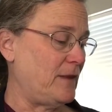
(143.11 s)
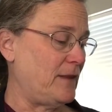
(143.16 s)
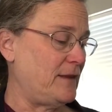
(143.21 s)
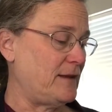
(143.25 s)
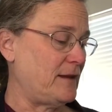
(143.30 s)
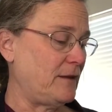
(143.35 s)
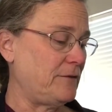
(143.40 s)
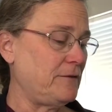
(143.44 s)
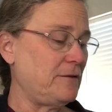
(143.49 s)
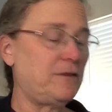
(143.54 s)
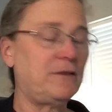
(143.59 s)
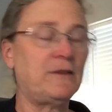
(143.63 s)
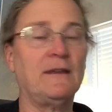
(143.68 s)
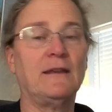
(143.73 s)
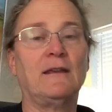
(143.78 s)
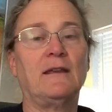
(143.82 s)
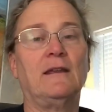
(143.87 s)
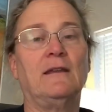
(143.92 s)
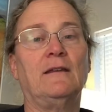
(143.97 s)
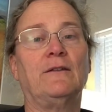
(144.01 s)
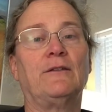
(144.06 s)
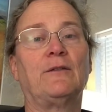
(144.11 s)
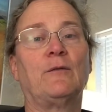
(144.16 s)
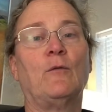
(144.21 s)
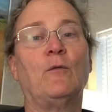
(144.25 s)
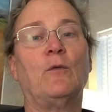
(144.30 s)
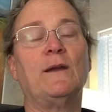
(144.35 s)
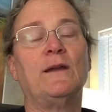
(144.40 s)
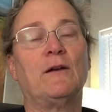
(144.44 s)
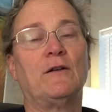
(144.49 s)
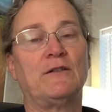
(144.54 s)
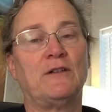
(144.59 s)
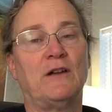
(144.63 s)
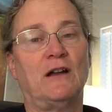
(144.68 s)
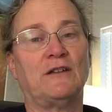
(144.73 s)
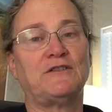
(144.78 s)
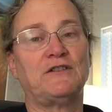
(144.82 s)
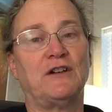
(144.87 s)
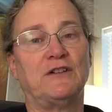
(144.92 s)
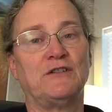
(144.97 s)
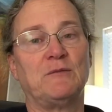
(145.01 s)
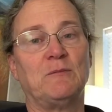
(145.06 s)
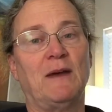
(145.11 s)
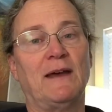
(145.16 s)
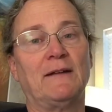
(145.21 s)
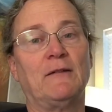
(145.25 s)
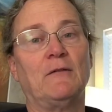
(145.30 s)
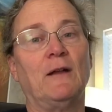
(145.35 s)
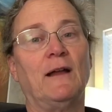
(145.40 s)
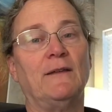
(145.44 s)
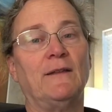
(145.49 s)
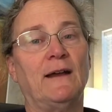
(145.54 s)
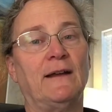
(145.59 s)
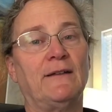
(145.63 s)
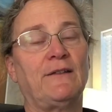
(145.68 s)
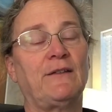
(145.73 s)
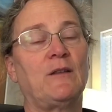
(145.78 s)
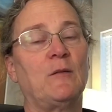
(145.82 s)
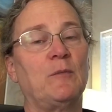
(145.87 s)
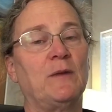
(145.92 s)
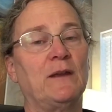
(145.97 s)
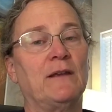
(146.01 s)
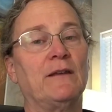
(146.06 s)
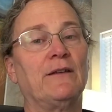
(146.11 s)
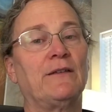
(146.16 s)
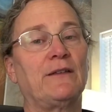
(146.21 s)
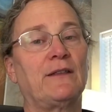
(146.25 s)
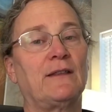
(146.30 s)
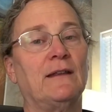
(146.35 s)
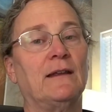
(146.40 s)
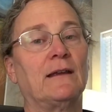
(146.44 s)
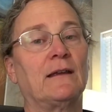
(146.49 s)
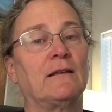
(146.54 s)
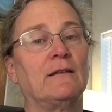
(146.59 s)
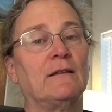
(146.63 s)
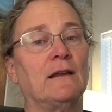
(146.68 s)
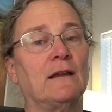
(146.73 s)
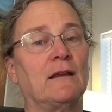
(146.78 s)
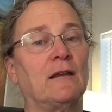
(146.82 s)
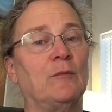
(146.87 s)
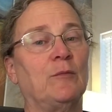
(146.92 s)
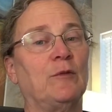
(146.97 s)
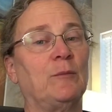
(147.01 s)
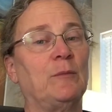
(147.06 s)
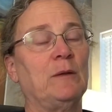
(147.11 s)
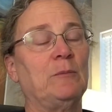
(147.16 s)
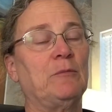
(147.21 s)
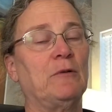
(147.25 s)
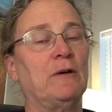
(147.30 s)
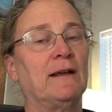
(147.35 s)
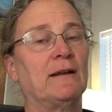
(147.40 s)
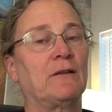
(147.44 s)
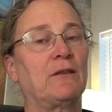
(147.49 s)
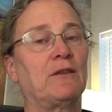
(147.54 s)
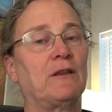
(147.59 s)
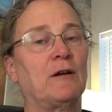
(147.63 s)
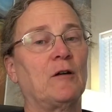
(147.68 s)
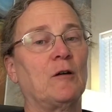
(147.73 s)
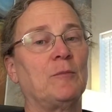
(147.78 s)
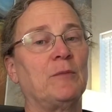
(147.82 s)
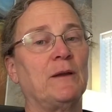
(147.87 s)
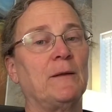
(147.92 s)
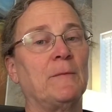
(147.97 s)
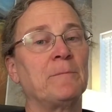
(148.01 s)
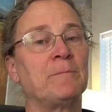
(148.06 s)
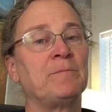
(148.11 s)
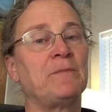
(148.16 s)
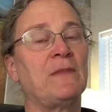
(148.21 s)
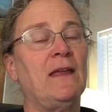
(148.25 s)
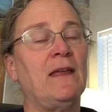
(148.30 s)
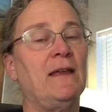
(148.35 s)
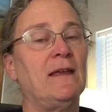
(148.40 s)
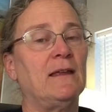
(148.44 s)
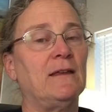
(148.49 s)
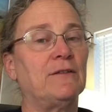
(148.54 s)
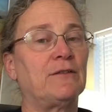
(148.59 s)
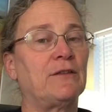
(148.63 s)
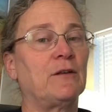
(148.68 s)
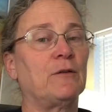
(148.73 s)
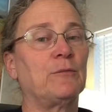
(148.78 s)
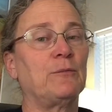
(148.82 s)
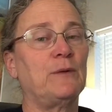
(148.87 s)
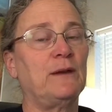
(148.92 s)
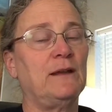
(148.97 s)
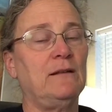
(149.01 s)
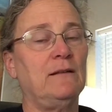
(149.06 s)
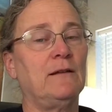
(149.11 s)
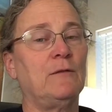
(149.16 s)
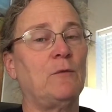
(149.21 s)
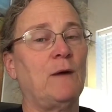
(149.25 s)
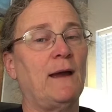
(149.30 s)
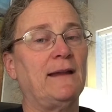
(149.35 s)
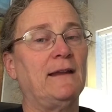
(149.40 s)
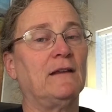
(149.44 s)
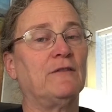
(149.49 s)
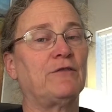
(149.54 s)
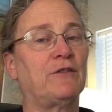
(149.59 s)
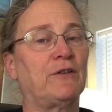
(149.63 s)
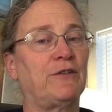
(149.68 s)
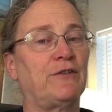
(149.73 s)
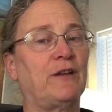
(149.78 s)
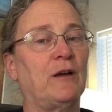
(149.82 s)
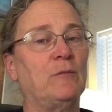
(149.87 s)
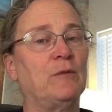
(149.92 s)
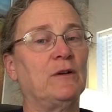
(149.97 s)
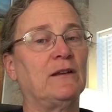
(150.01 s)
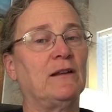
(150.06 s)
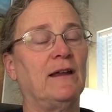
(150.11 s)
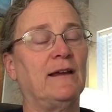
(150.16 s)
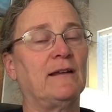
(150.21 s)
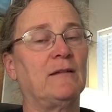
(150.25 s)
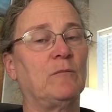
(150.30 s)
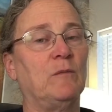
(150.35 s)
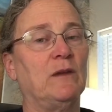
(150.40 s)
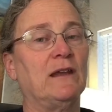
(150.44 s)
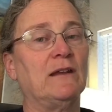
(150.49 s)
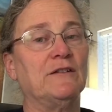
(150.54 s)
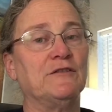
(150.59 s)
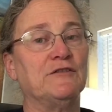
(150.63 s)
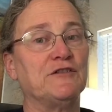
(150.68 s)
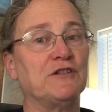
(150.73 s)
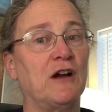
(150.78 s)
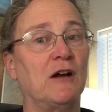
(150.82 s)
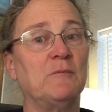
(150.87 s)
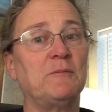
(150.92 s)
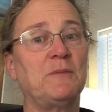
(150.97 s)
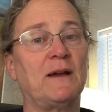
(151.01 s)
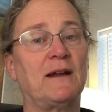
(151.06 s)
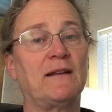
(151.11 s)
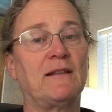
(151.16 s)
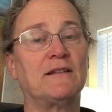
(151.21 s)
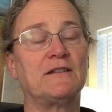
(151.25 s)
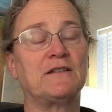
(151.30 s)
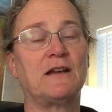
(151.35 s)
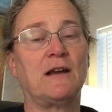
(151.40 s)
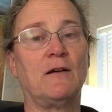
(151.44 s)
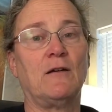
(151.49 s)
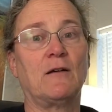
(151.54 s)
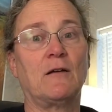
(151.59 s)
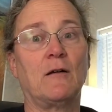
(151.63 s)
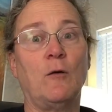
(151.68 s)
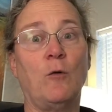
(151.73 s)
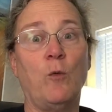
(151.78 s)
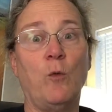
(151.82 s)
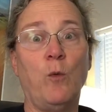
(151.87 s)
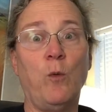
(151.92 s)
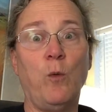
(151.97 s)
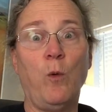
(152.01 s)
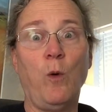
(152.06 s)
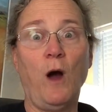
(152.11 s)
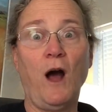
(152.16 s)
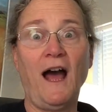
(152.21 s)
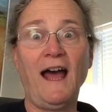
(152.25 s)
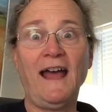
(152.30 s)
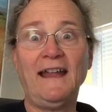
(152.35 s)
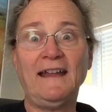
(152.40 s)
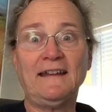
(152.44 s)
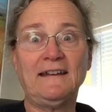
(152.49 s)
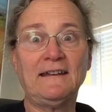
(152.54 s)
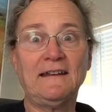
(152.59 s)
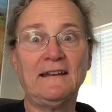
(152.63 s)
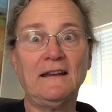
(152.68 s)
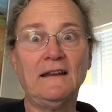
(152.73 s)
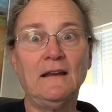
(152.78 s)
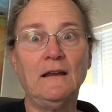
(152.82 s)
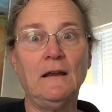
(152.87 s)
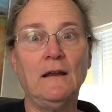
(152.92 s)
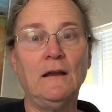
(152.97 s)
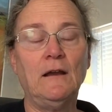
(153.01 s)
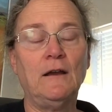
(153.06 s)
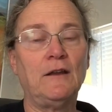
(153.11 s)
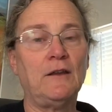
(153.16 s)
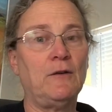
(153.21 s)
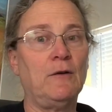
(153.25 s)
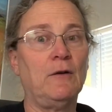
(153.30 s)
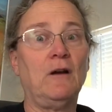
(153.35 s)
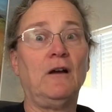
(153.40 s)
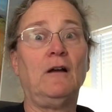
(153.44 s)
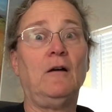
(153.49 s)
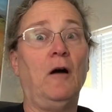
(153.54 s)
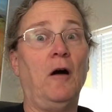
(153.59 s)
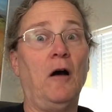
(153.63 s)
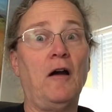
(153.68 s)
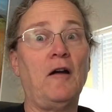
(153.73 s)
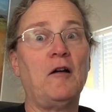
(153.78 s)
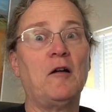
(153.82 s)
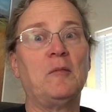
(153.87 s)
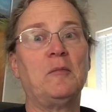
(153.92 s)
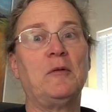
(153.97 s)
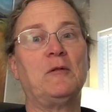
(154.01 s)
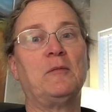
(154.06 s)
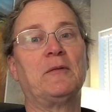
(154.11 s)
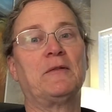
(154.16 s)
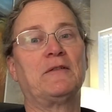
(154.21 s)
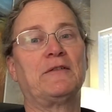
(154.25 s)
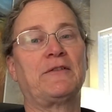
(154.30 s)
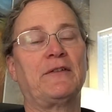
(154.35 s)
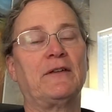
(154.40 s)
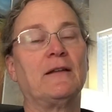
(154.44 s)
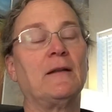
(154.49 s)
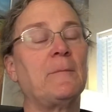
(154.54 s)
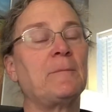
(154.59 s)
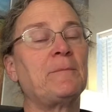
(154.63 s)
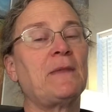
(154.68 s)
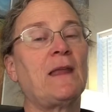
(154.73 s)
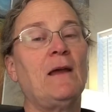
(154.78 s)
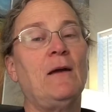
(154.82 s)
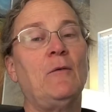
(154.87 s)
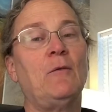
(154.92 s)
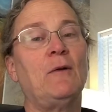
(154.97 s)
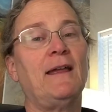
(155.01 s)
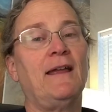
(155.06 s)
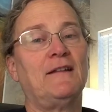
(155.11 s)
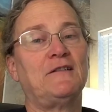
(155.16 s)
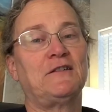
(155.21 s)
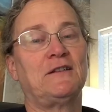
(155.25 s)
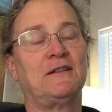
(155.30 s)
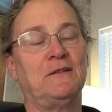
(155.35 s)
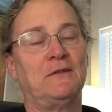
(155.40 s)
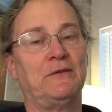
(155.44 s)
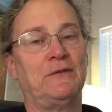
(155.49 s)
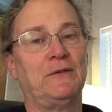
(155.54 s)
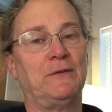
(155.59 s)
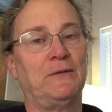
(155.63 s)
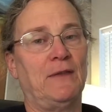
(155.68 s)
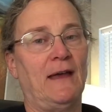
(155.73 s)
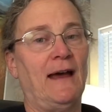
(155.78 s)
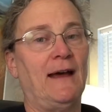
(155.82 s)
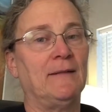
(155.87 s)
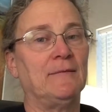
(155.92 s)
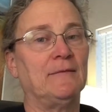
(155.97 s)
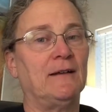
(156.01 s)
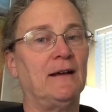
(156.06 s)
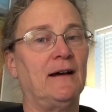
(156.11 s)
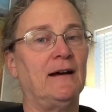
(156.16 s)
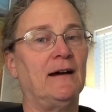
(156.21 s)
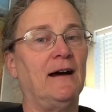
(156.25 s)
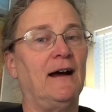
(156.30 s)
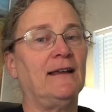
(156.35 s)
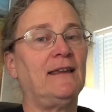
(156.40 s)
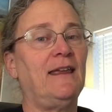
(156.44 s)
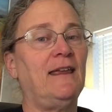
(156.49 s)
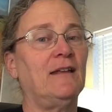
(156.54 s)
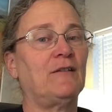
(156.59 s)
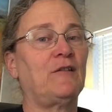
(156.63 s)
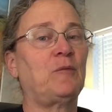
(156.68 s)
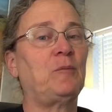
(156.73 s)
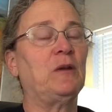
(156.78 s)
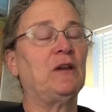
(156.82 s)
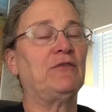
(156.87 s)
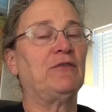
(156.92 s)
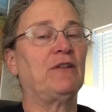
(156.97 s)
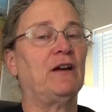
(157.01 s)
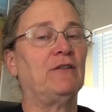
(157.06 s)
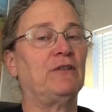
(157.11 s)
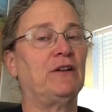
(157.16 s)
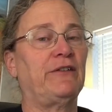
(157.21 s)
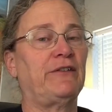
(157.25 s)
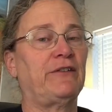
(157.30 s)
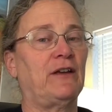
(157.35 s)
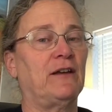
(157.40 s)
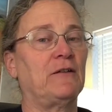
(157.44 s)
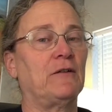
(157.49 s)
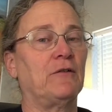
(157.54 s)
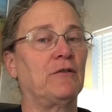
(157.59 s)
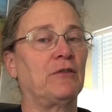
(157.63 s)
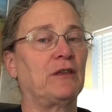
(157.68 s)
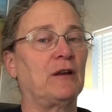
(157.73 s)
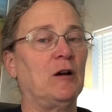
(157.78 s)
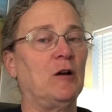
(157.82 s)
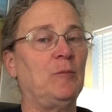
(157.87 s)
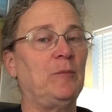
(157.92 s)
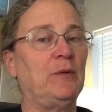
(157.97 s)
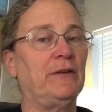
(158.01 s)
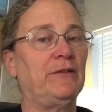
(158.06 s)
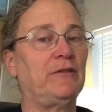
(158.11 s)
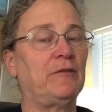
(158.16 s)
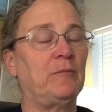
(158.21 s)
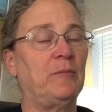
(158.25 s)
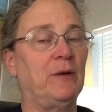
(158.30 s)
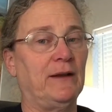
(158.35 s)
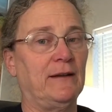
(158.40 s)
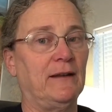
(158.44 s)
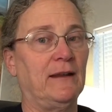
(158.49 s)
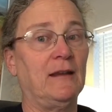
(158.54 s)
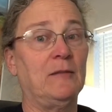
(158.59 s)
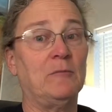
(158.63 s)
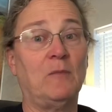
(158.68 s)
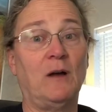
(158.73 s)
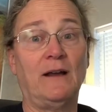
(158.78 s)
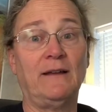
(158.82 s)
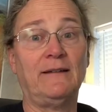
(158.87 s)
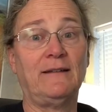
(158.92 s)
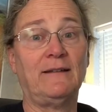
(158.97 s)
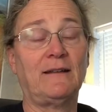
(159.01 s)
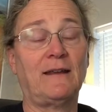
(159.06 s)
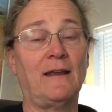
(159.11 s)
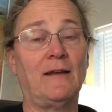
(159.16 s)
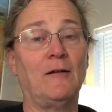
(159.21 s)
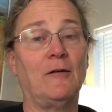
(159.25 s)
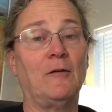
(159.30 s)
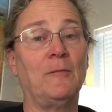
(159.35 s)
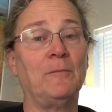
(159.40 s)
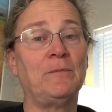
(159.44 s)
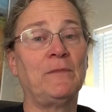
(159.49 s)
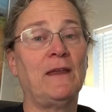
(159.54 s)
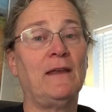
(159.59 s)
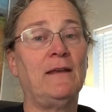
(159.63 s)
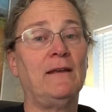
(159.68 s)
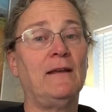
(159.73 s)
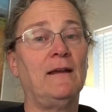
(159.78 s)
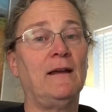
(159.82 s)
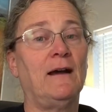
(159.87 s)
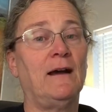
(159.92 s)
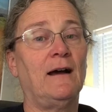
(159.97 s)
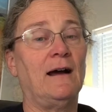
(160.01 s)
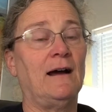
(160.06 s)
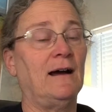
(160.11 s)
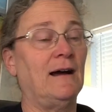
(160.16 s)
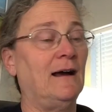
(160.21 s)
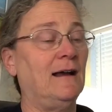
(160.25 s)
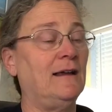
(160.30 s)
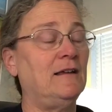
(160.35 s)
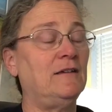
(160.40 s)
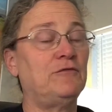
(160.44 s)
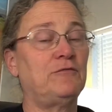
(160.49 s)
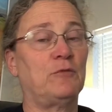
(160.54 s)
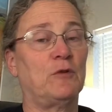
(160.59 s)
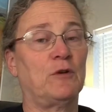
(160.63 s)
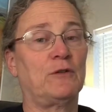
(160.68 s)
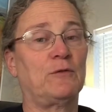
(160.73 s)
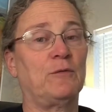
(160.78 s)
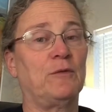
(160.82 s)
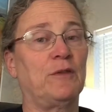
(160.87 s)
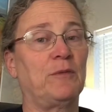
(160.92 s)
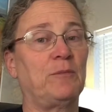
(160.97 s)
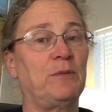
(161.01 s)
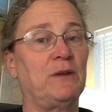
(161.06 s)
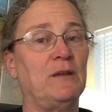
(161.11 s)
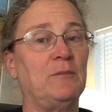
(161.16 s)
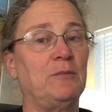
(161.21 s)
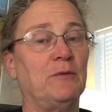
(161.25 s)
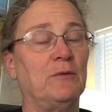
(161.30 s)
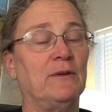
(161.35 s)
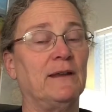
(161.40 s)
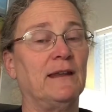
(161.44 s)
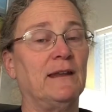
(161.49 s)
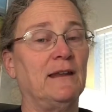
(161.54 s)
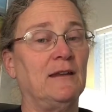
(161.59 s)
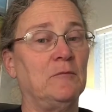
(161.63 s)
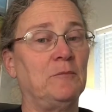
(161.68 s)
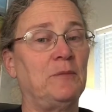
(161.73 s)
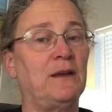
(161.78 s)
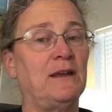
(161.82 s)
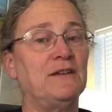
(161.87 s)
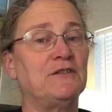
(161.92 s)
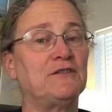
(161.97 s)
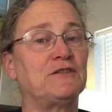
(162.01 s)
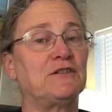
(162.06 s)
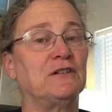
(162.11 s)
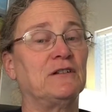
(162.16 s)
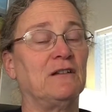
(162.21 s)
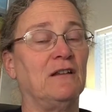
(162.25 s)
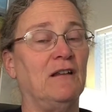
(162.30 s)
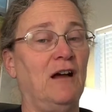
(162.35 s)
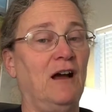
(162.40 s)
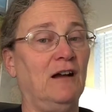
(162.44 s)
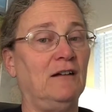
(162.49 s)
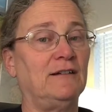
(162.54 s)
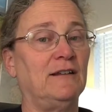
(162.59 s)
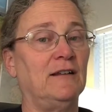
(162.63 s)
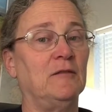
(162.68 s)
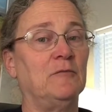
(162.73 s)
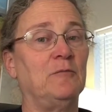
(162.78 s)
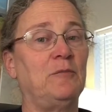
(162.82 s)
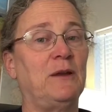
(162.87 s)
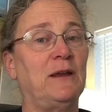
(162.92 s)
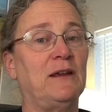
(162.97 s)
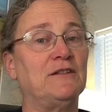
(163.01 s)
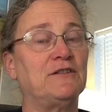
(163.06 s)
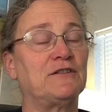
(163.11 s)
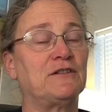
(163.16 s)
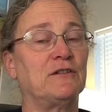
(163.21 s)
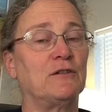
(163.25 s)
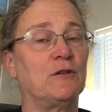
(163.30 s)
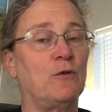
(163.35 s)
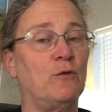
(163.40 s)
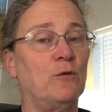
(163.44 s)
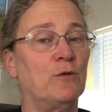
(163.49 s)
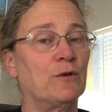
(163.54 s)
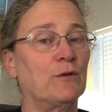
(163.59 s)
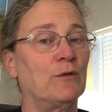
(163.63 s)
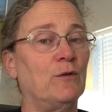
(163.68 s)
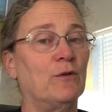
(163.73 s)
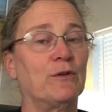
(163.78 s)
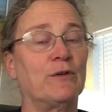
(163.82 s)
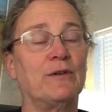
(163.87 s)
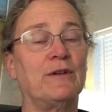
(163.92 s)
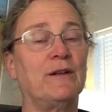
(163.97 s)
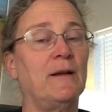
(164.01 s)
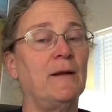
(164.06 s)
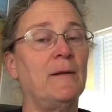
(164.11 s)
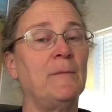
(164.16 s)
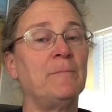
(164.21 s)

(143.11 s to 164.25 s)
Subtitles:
The other thing is we are not judgmental, and that's the biggest thing that keeps people out of therapy, is they're really waiting for someone like me to jump out of the chair and go, "What? You're a horrible person." We actually don't do that. I can't speak for every psychotherapist, but in my scale, I have worked with people in inpatient, locked inpatient, court-ordered.